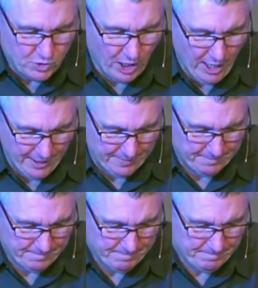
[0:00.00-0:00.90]

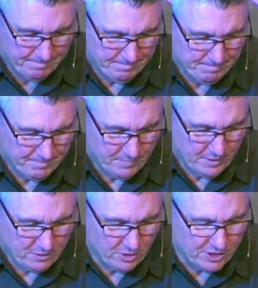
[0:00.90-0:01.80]
John,
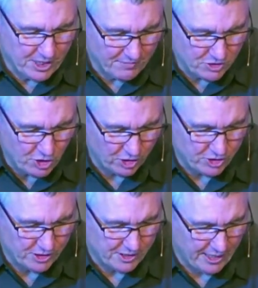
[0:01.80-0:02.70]
to the 7
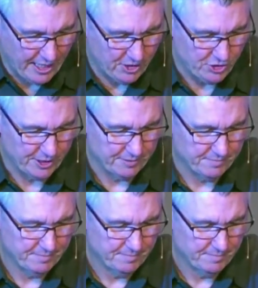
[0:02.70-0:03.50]
churches in Asia,